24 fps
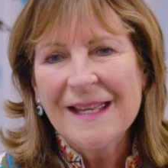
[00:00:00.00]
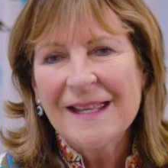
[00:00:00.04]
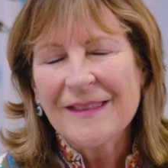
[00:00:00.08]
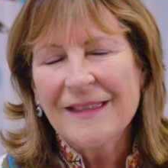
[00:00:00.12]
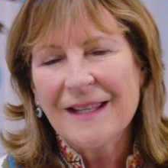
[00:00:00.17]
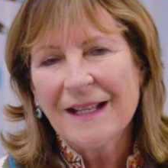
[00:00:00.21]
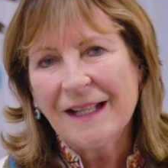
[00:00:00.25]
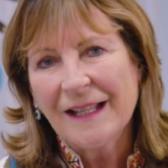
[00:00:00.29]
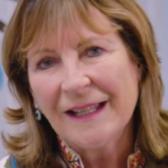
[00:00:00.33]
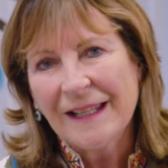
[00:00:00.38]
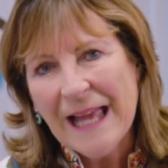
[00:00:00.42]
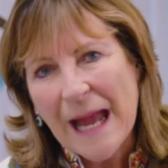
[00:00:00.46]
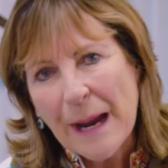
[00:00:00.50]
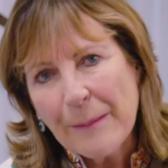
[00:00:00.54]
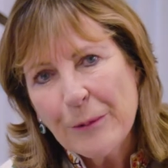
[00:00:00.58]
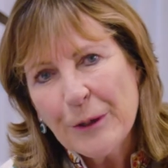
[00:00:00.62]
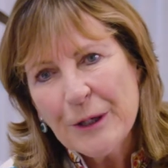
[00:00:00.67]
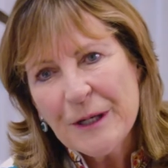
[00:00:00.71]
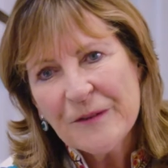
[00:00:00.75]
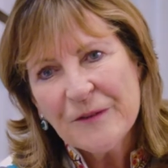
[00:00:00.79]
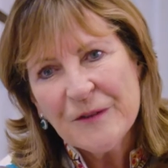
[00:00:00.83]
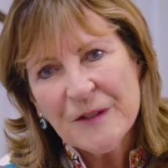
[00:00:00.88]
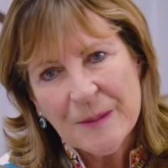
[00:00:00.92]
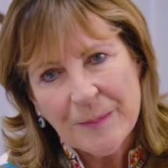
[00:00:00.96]
The
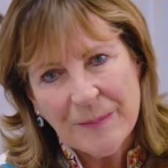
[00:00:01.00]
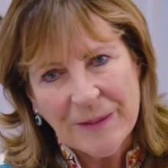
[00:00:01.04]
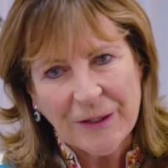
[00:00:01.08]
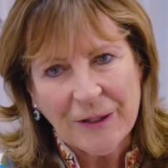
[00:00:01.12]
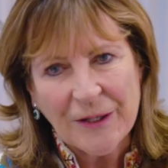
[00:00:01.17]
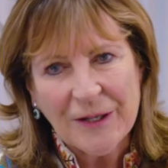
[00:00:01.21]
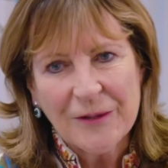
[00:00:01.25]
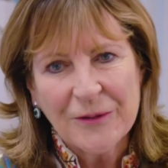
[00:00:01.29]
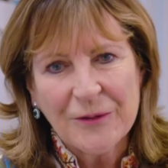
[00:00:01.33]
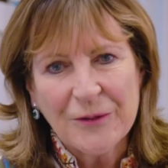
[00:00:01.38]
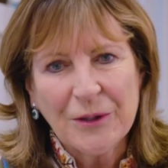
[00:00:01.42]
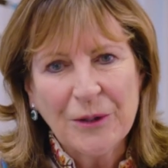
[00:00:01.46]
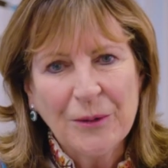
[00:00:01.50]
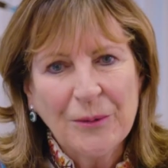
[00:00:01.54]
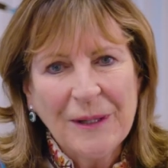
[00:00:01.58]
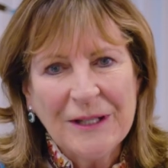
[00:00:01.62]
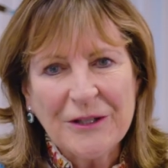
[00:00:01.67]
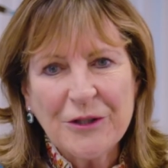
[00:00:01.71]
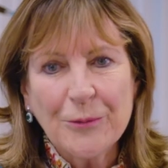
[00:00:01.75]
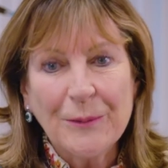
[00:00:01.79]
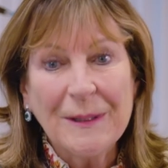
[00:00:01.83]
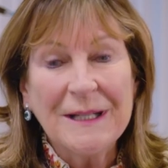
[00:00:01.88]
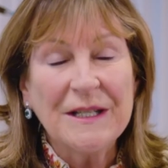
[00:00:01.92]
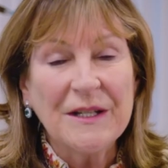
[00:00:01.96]
collaborative spirit through
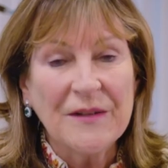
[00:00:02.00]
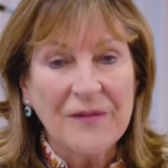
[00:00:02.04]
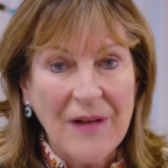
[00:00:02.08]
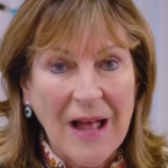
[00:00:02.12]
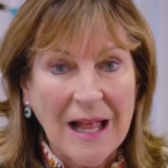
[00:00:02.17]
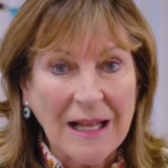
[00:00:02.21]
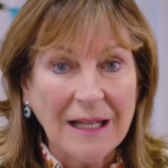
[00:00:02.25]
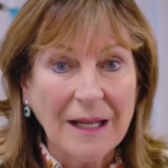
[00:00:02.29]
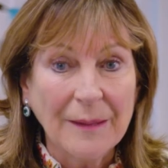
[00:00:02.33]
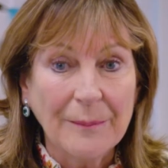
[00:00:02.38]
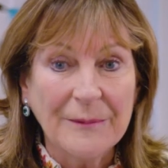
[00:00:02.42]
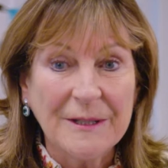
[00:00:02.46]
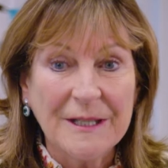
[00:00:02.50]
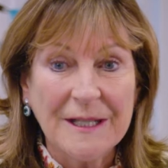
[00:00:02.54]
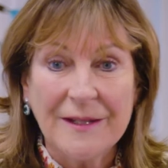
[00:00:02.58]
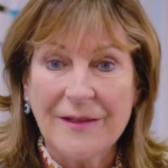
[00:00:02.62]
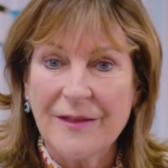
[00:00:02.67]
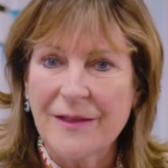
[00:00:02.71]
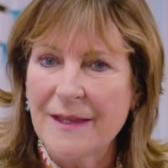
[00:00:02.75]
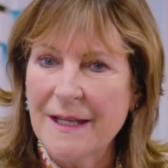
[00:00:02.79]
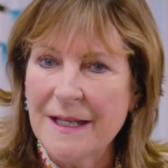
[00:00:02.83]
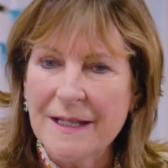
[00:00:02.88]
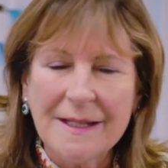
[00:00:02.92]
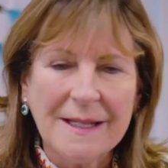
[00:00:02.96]
which we developed
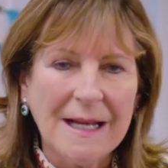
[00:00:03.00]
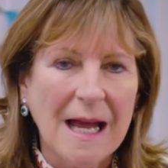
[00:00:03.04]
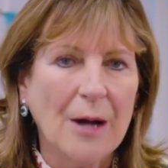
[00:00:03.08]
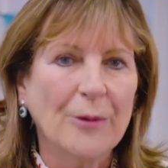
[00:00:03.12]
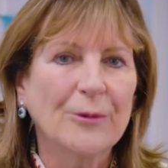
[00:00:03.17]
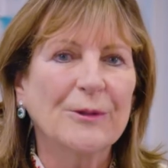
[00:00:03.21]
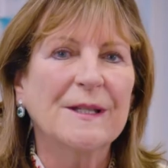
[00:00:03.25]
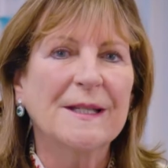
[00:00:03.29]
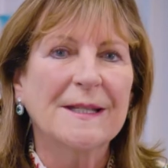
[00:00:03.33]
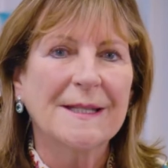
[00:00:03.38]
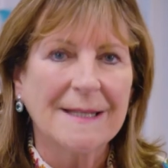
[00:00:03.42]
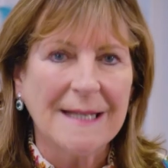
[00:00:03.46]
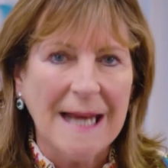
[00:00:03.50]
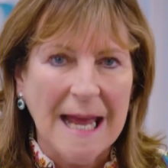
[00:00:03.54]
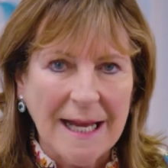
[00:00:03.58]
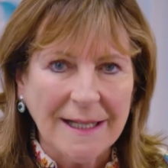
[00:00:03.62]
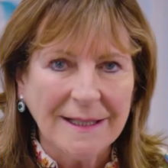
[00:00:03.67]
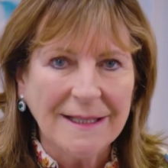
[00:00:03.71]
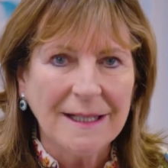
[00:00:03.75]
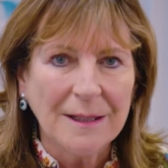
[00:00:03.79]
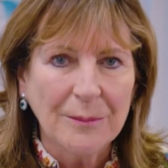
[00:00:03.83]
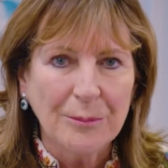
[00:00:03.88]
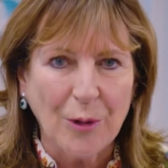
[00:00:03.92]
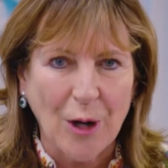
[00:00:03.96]
this
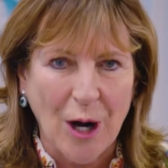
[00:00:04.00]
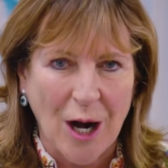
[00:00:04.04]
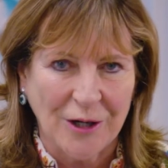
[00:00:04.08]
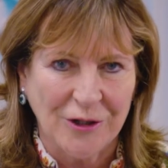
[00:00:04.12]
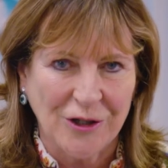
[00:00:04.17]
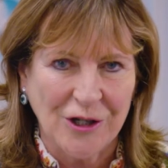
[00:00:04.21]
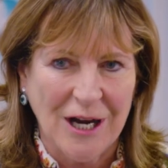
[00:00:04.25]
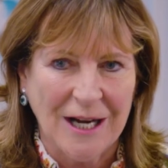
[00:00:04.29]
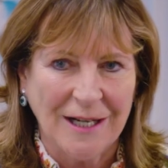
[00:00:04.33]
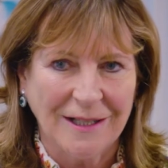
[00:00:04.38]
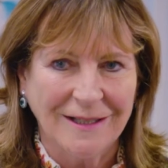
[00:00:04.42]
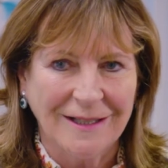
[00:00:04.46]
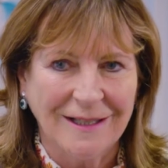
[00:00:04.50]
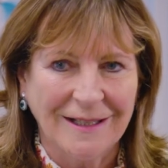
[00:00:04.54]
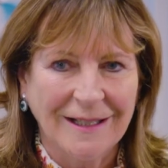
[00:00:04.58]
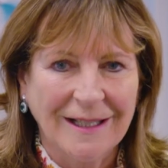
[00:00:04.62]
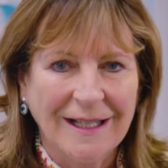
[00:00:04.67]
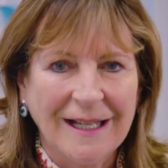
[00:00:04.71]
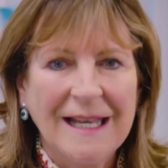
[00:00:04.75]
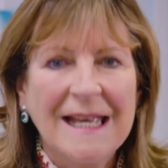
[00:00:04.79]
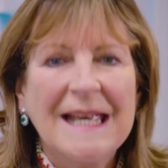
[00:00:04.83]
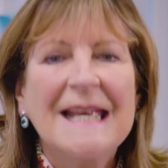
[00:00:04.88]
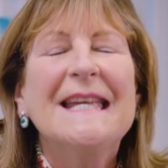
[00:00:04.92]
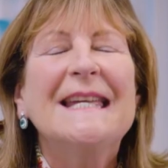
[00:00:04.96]
outstanding project
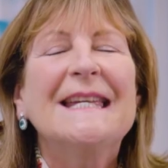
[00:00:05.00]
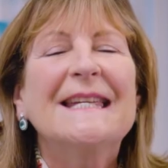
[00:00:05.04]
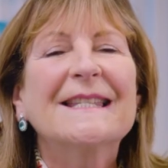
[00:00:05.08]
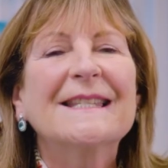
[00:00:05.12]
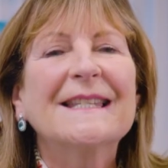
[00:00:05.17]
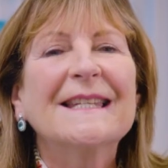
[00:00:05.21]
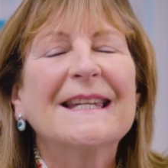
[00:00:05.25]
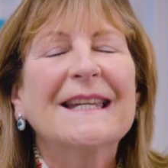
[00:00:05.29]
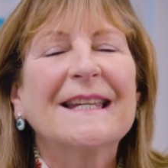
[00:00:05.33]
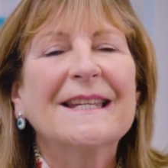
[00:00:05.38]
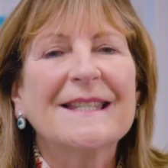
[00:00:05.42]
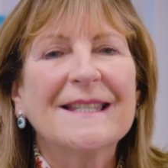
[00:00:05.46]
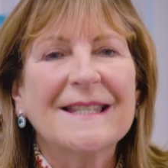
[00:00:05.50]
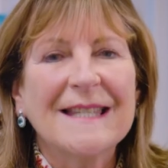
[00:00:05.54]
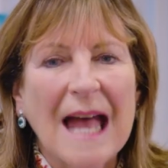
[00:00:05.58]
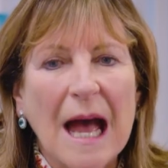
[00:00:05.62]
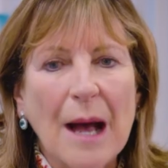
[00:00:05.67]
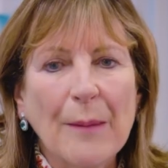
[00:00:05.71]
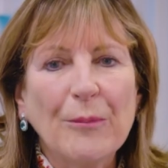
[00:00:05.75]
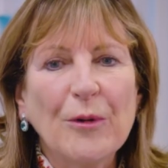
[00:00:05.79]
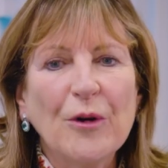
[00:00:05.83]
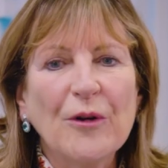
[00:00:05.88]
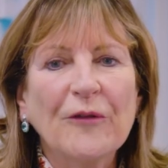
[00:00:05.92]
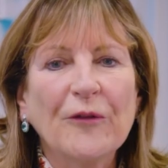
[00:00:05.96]
is an
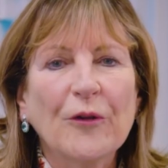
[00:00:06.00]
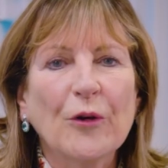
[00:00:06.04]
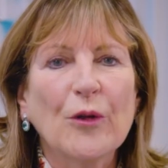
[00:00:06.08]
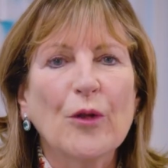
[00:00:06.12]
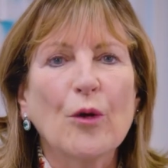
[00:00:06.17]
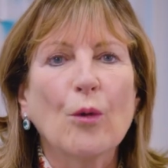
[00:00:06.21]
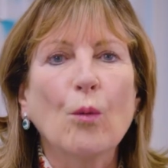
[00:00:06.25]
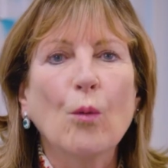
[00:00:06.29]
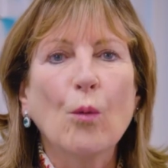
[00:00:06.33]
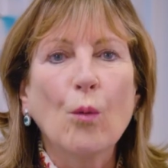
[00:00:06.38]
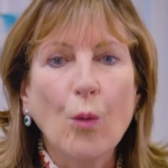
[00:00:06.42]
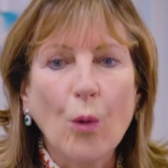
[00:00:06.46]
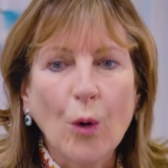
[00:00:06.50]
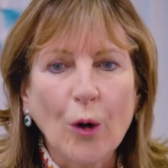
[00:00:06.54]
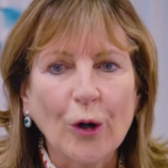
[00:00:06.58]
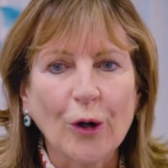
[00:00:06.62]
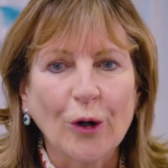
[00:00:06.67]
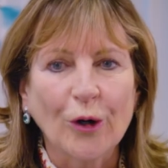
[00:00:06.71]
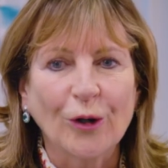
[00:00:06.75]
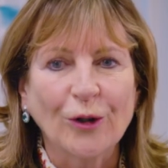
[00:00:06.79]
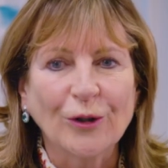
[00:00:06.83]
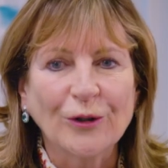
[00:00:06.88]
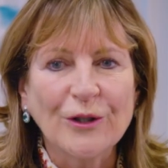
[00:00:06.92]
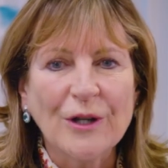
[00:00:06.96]
example for the
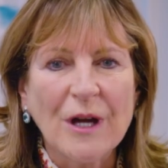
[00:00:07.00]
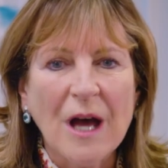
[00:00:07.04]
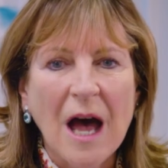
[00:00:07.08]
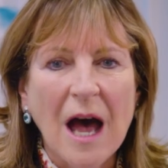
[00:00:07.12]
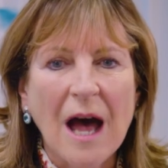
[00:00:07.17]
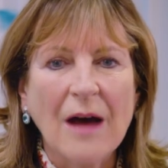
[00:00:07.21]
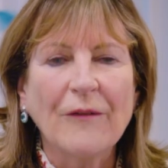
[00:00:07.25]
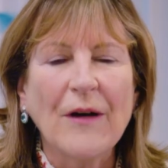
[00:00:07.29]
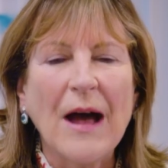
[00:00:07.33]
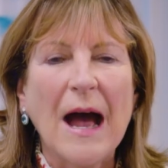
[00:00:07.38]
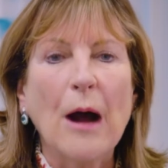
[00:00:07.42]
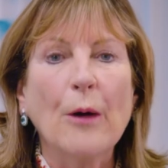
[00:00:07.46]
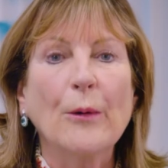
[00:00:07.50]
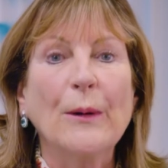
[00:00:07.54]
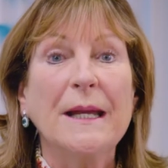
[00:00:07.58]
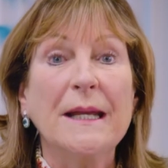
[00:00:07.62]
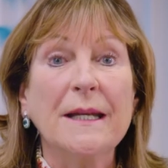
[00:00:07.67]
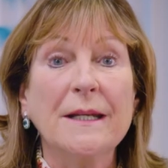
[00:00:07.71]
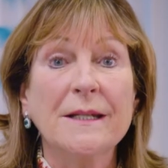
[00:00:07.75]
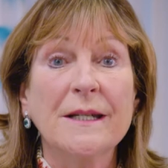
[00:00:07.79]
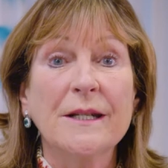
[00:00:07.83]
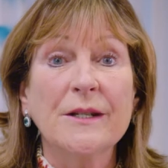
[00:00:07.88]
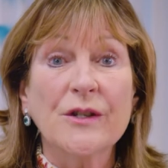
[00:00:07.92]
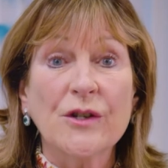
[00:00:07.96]
world of how
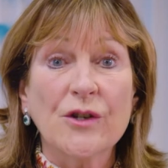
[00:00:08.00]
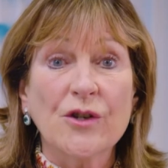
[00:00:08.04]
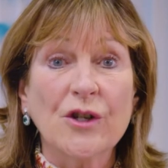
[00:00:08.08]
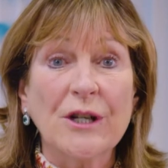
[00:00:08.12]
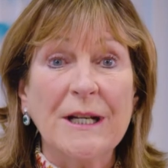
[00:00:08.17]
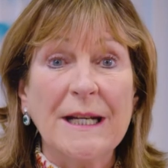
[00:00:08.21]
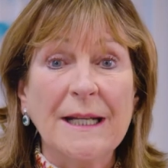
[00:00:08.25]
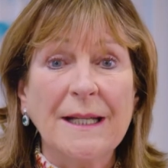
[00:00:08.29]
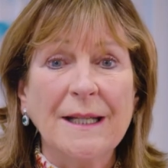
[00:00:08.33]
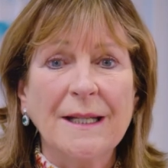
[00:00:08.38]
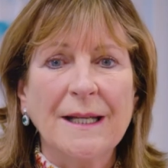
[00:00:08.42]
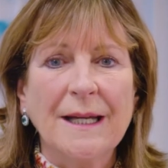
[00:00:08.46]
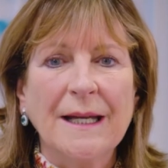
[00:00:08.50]
industry